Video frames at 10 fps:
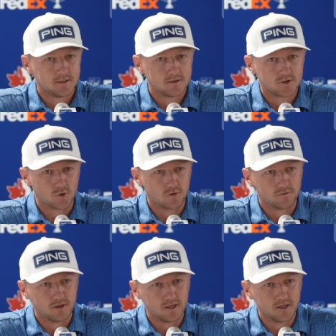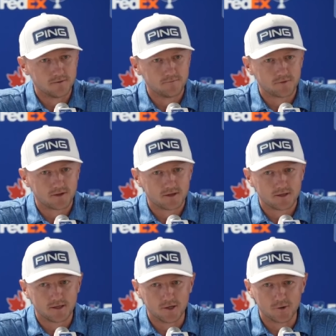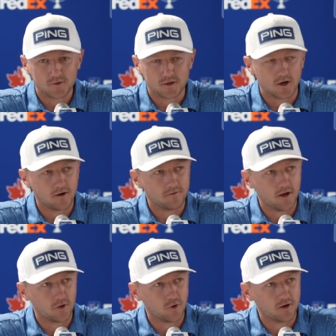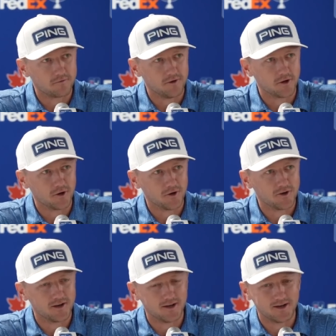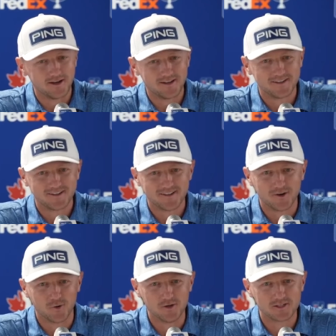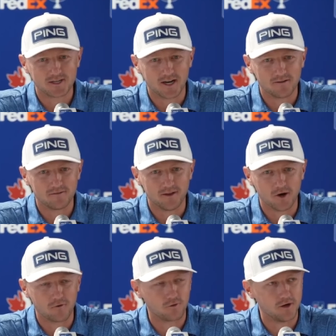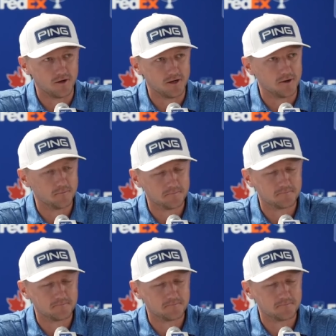sort of you know, godfather like figure, always kind of there if we need him.